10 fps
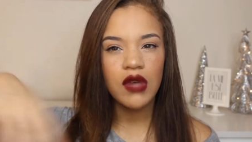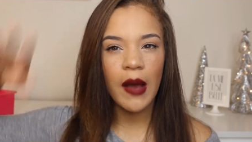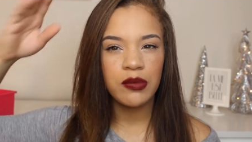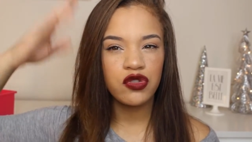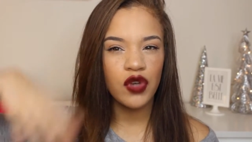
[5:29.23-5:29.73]

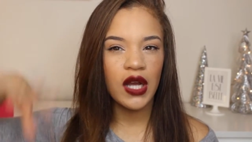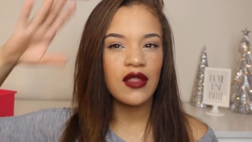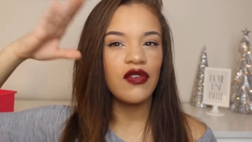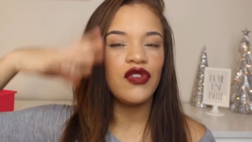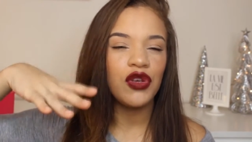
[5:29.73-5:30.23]

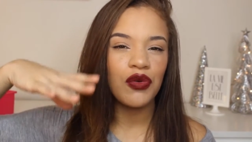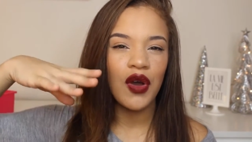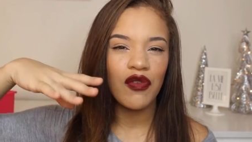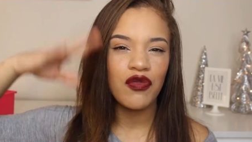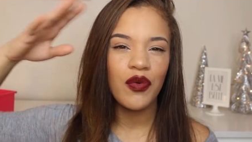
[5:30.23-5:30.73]
obstruct the view
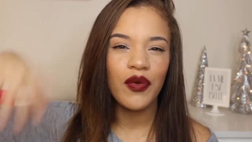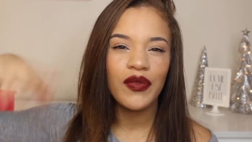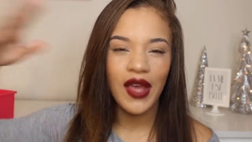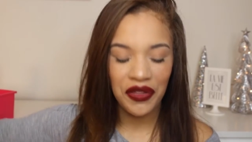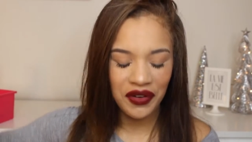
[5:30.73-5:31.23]
of
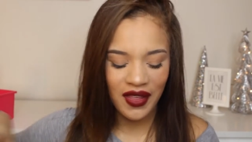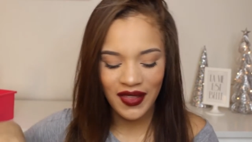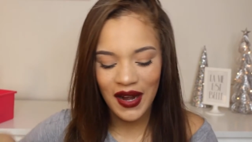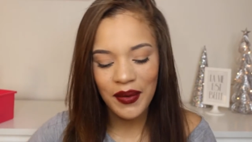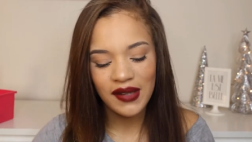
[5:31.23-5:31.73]
the other
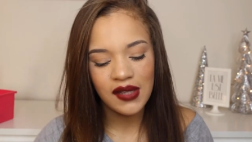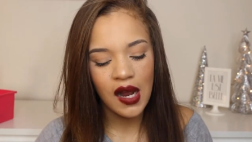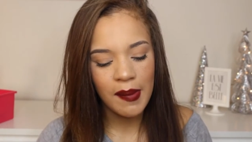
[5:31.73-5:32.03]
thing that I want to talk